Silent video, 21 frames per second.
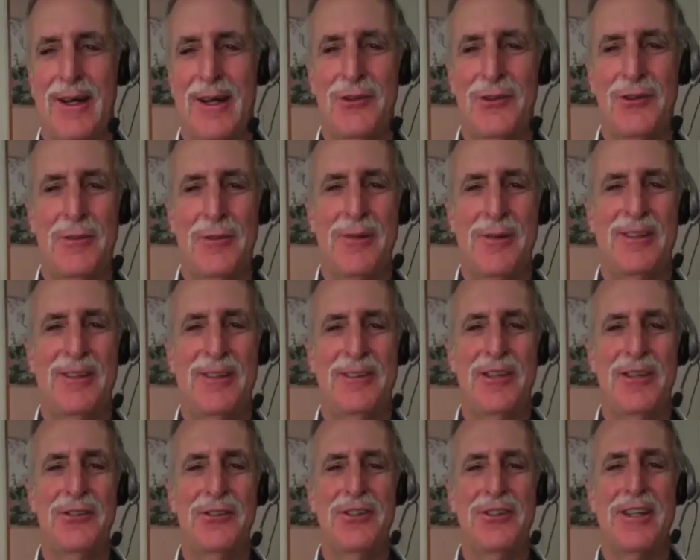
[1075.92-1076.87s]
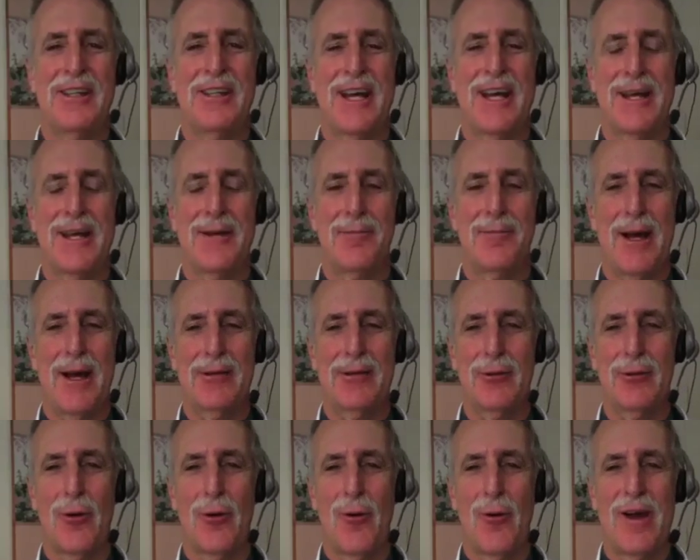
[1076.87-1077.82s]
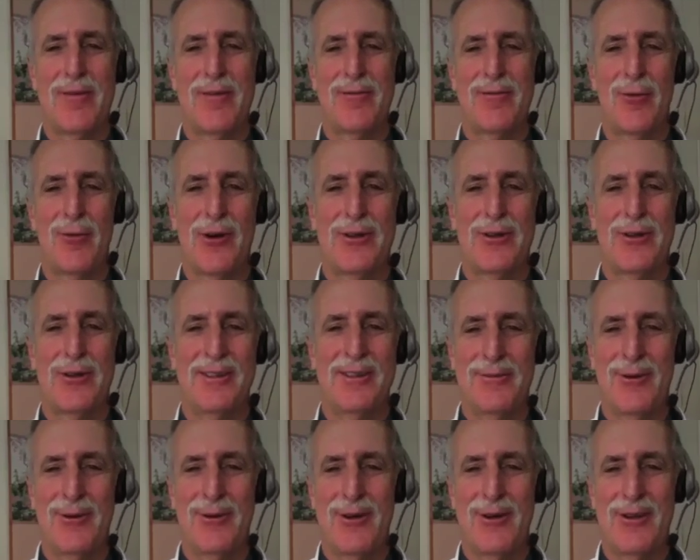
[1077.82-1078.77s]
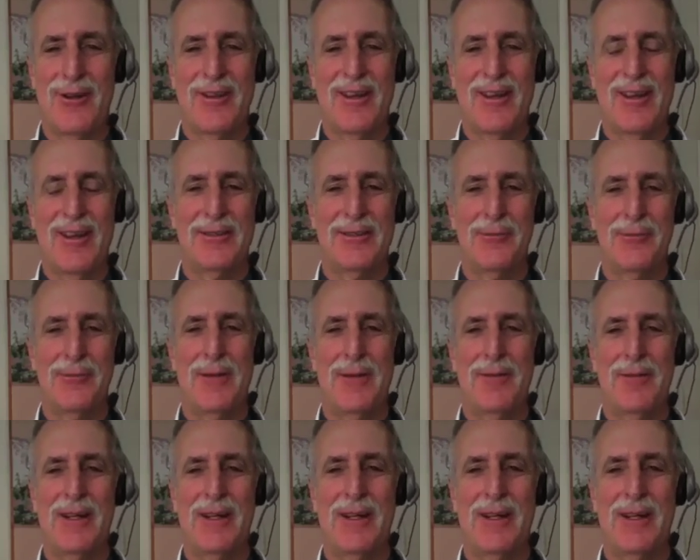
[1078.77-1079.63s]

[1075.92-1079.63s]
uh, exhibit at Disneyland Microwave World for all the kids,